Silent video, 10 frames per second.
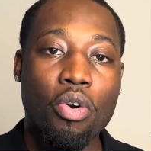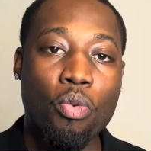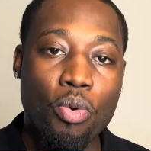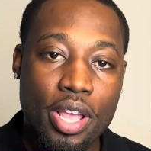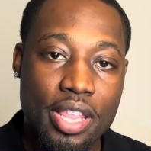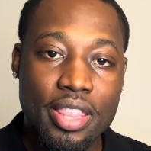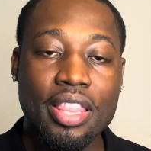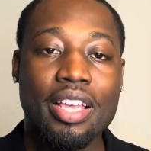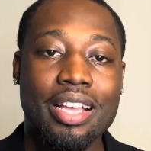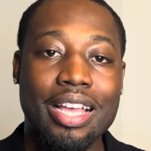
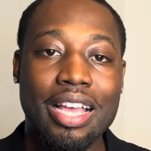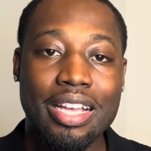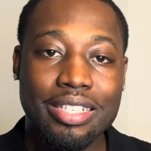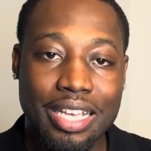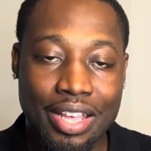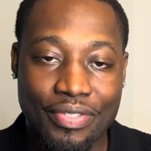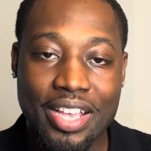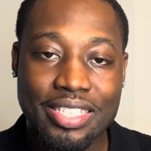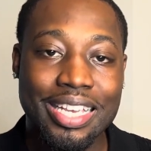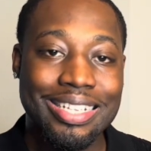with
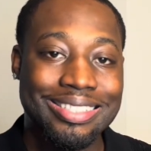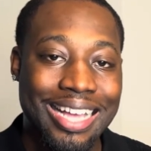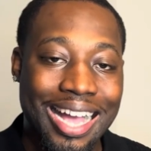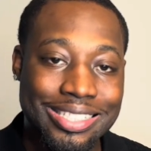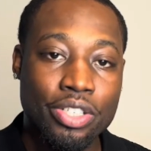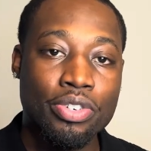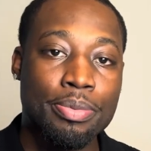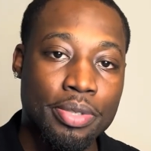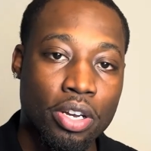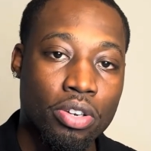investing in stocks and
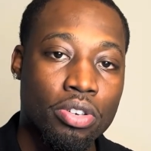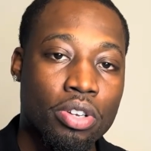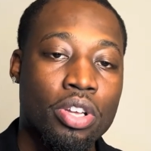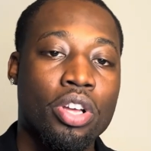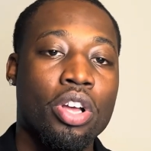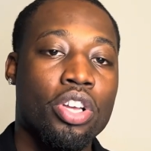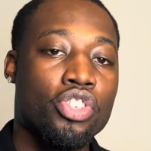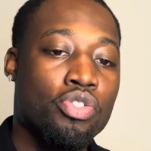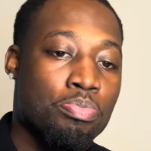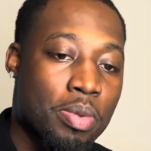crypto,
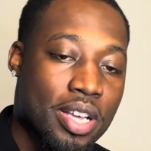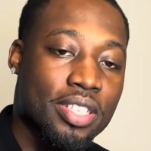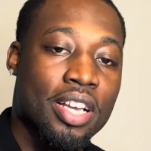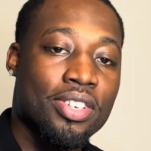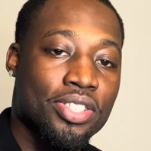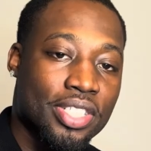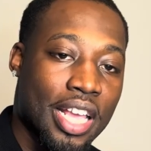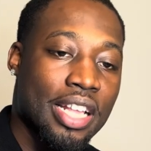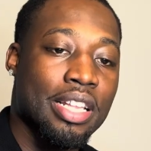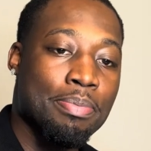you must
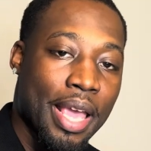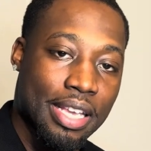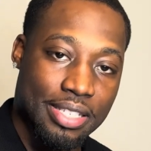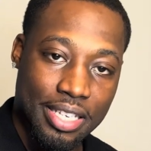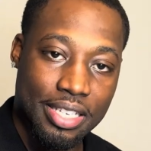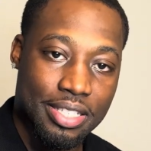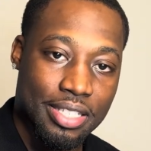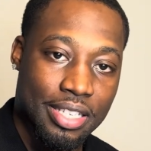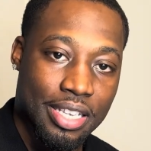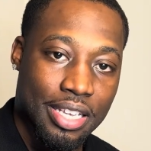understand the
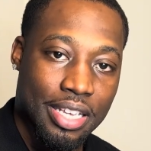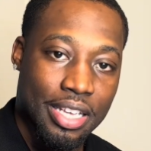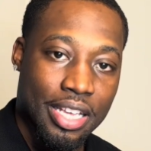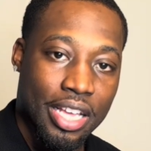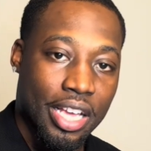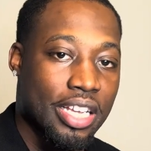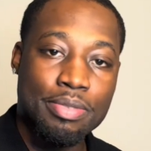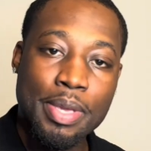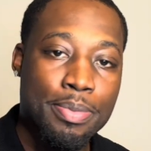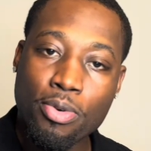basics. Because
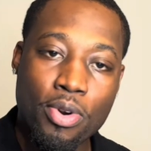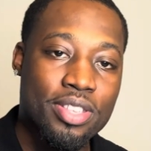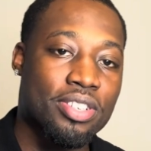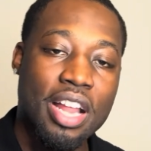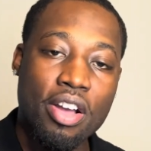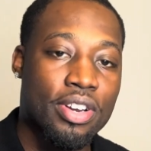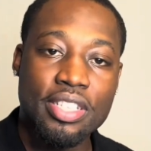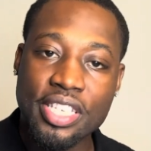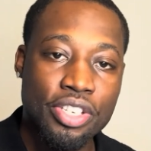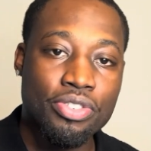meme coins are not going to
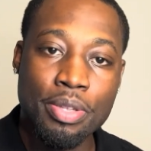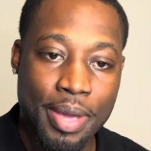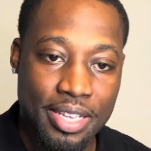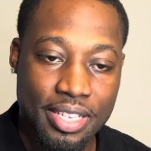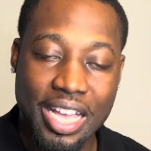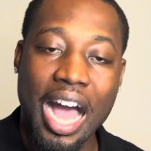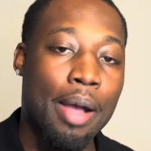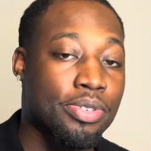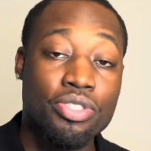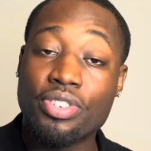teach you the basic.
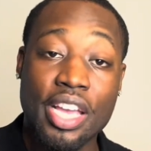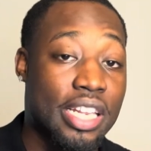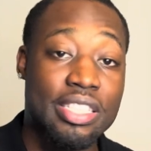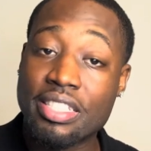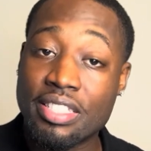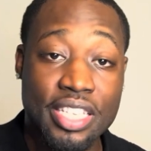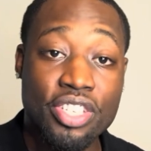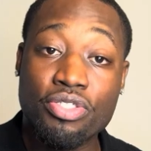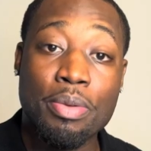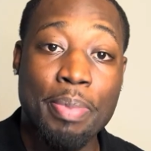Option trading doesn't
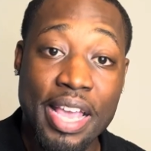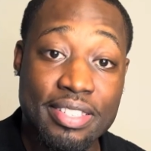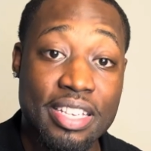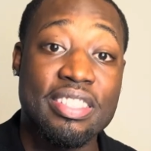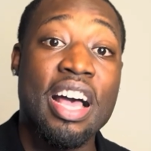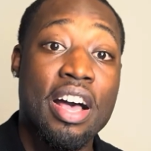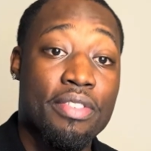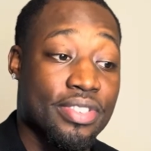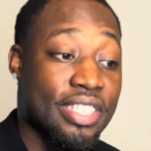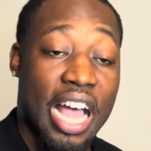teach you the basics of
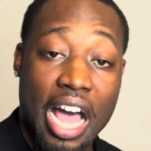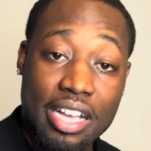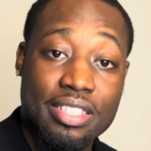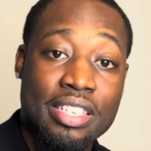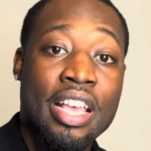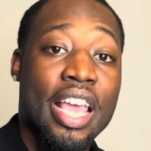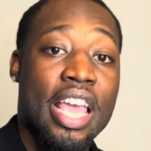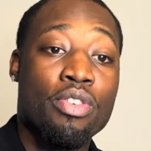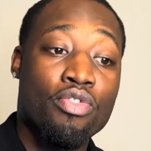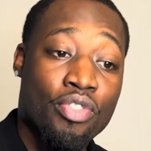stocks
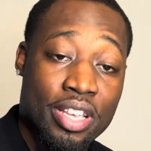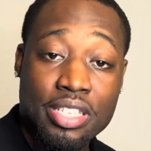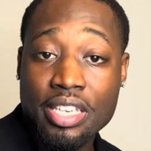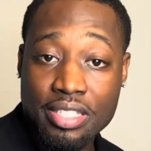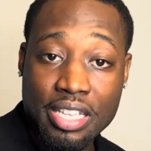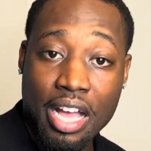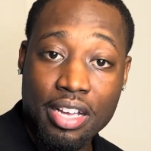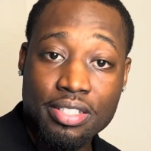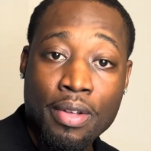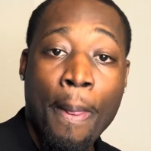and investing in
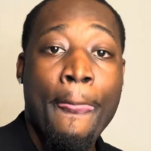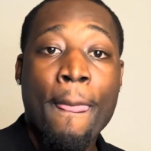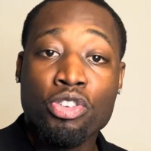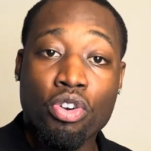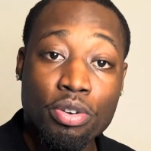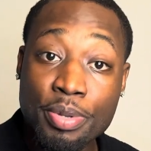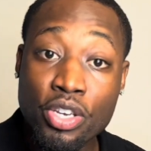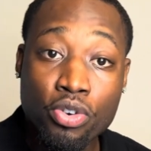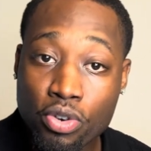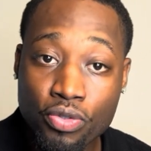stocks. So it would
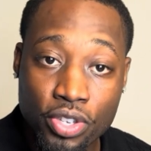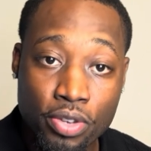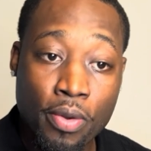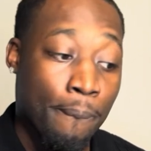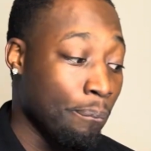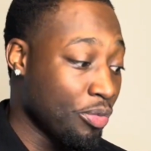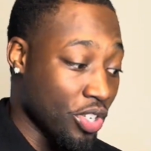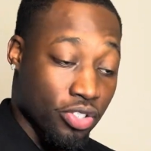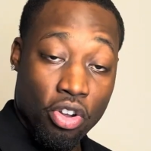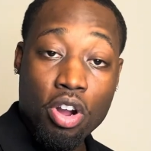behoove you to
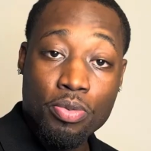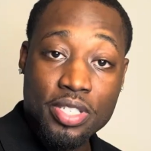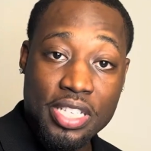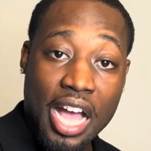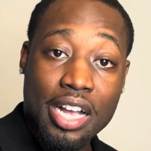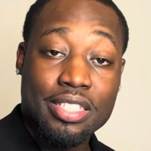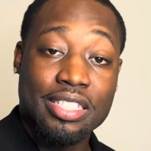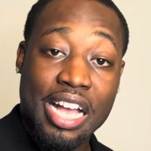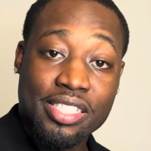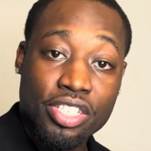start with stocks
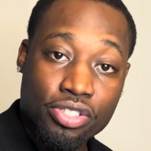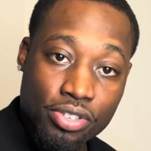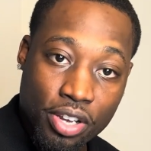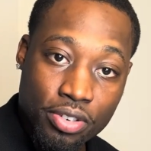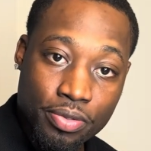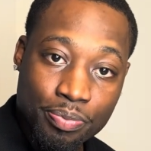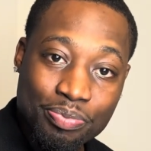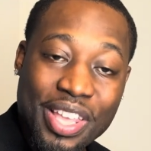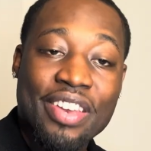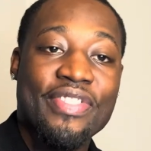that you know,
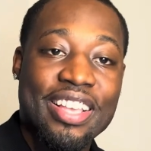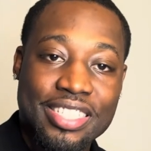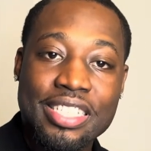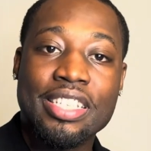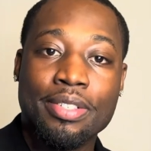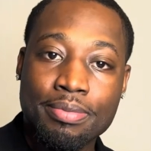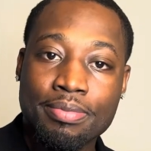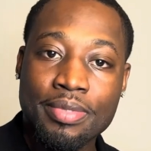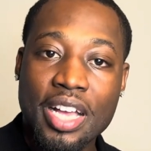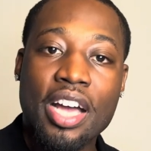invest in them,
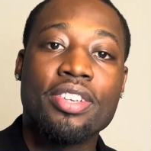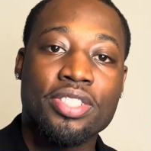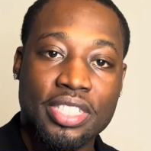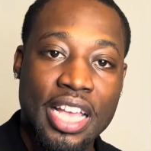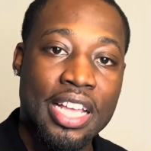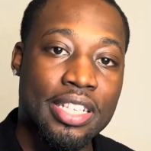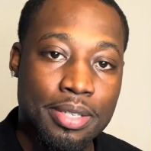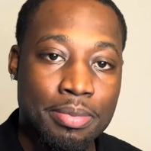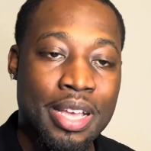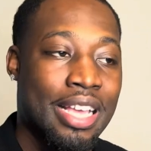understand
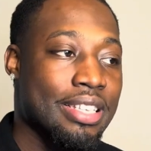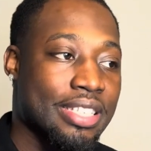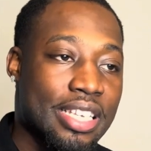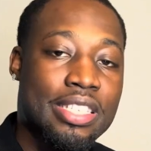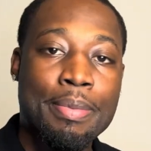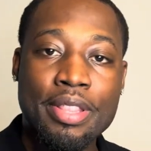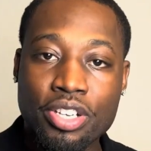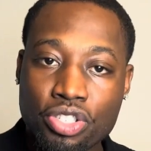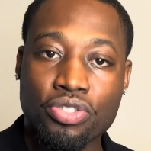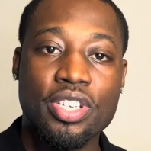them, see some of
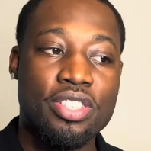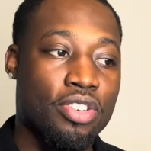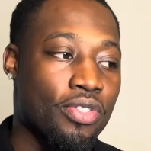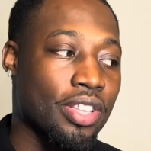their trends over